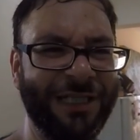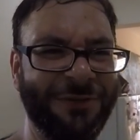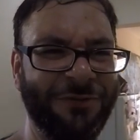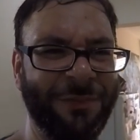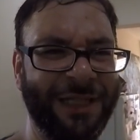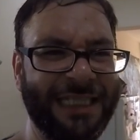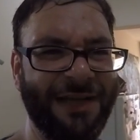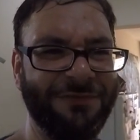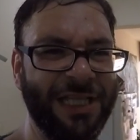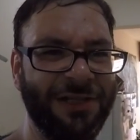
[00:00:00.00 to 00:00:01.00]
I think we're about to
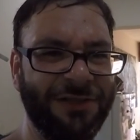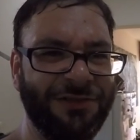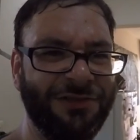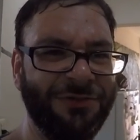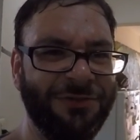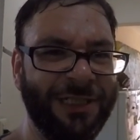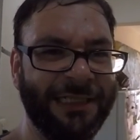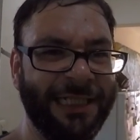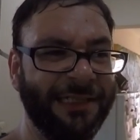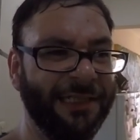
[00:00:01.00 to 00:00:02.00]
have dinner soon
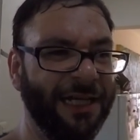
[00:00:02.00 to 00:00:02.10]
and then